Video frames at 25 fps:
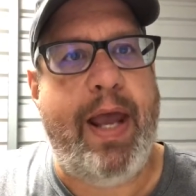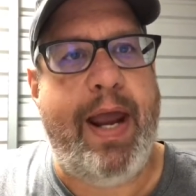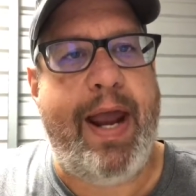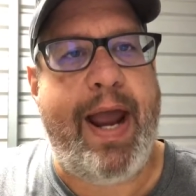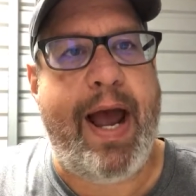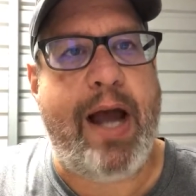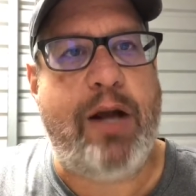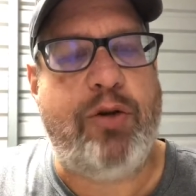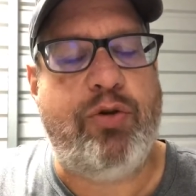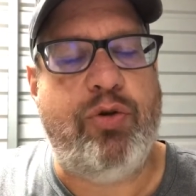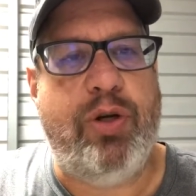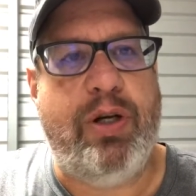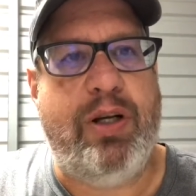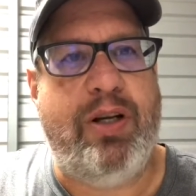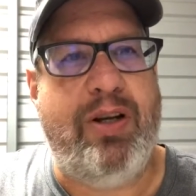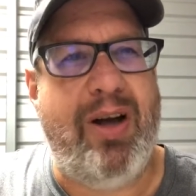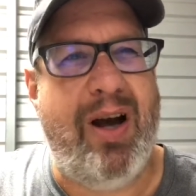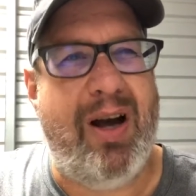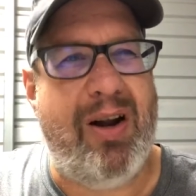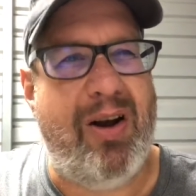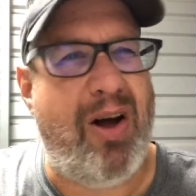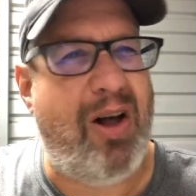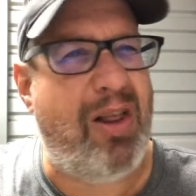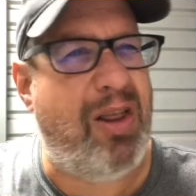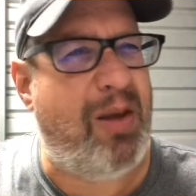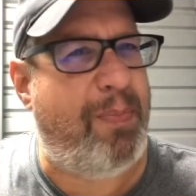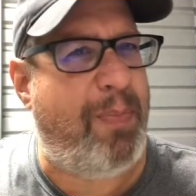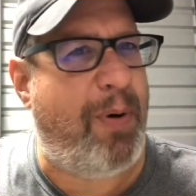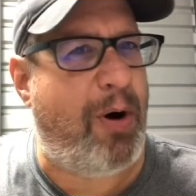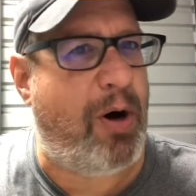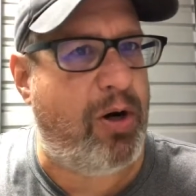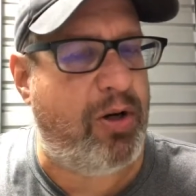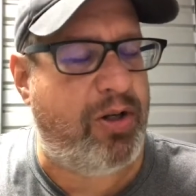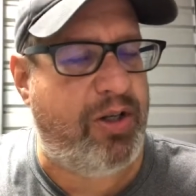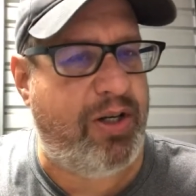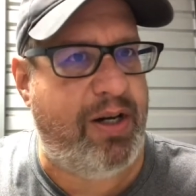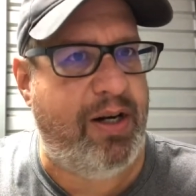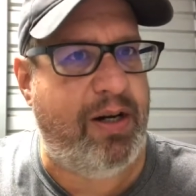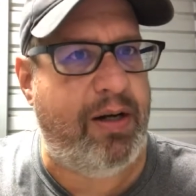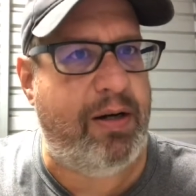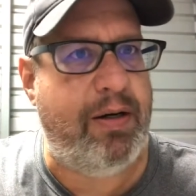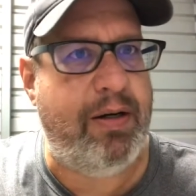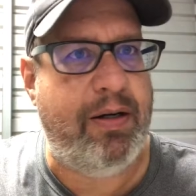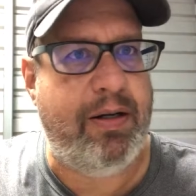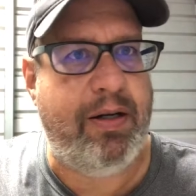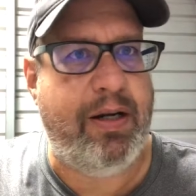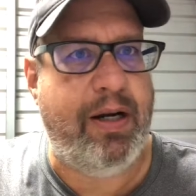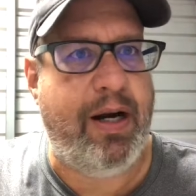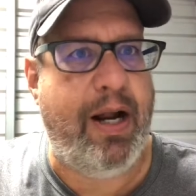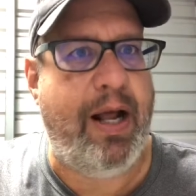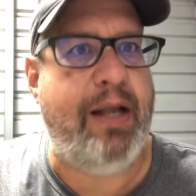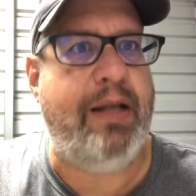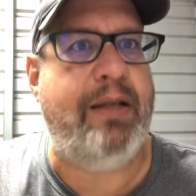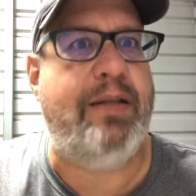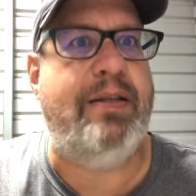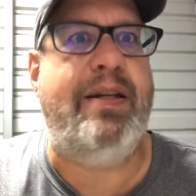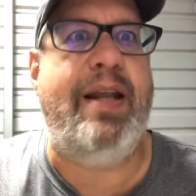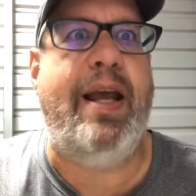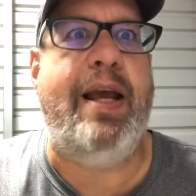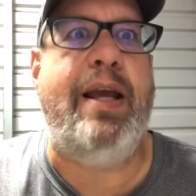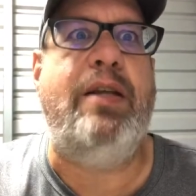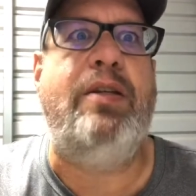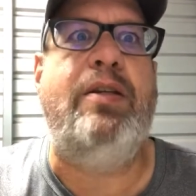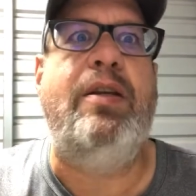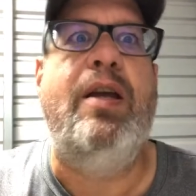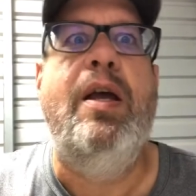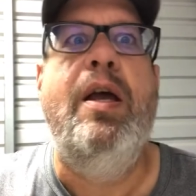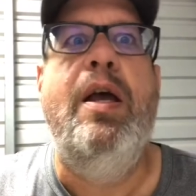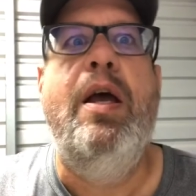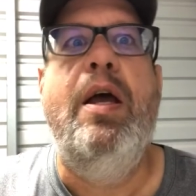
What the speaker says: actually cut all the parts here in the United States.